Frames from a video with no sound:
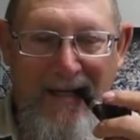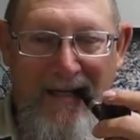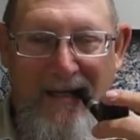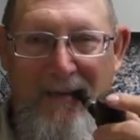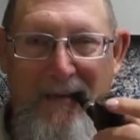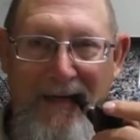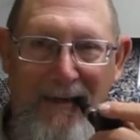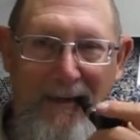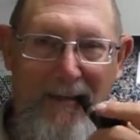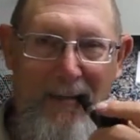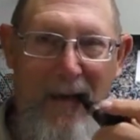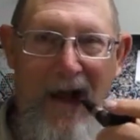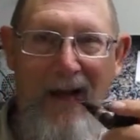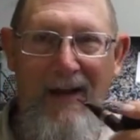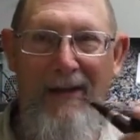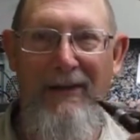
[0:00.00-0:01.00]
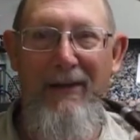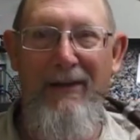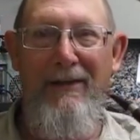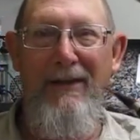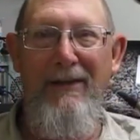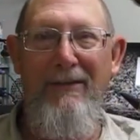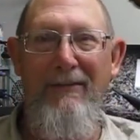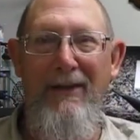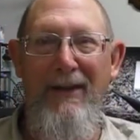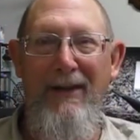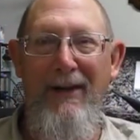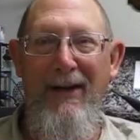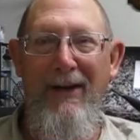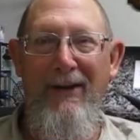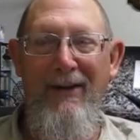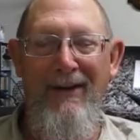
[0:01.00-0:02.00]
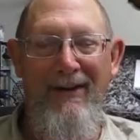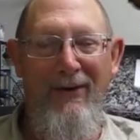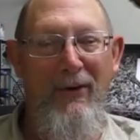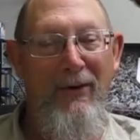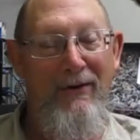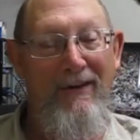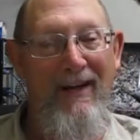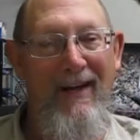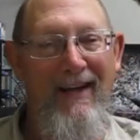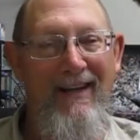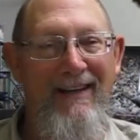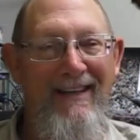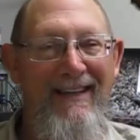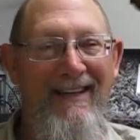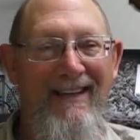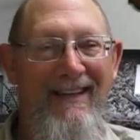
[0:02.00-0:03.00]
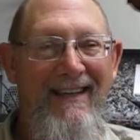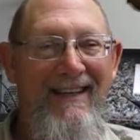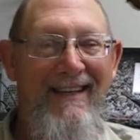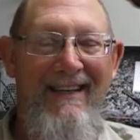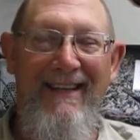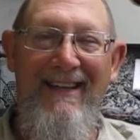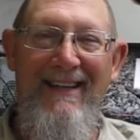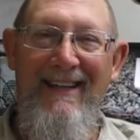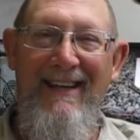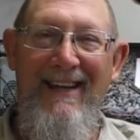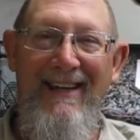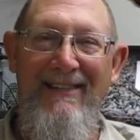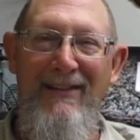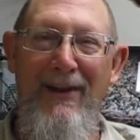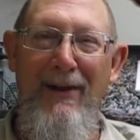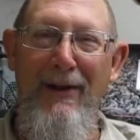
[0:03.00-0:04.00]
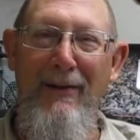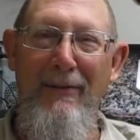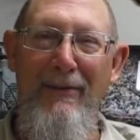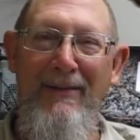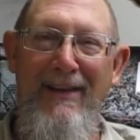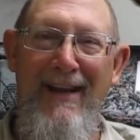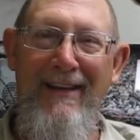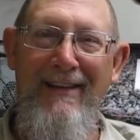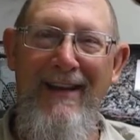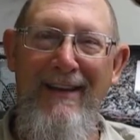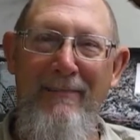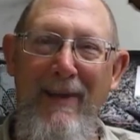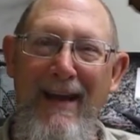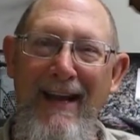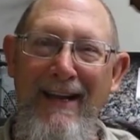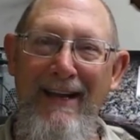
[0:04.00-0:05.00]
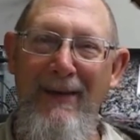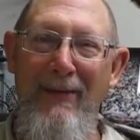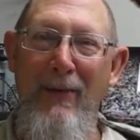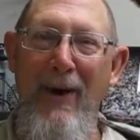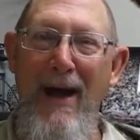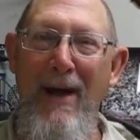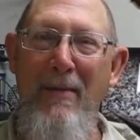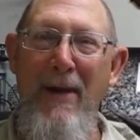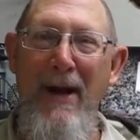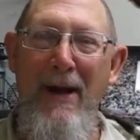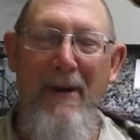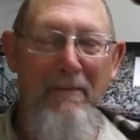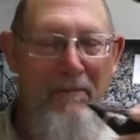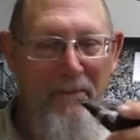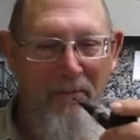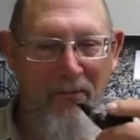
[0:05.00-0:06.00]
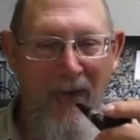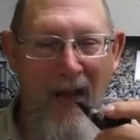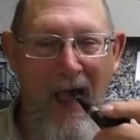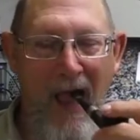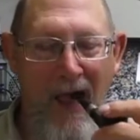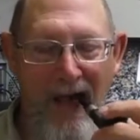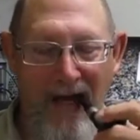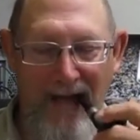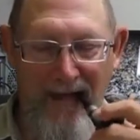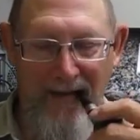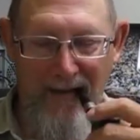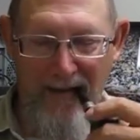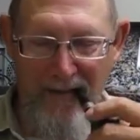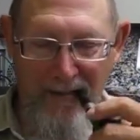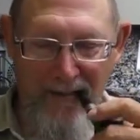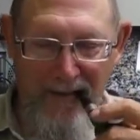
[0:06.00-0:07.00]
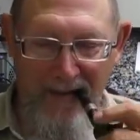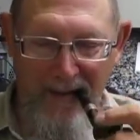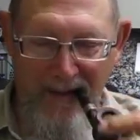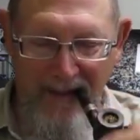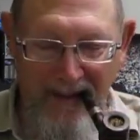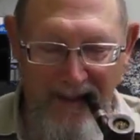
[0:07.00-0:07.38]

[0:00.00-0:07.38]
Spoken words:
when I went back and looked at the video, of course I saw all the mistakes I'd made and why I made them. But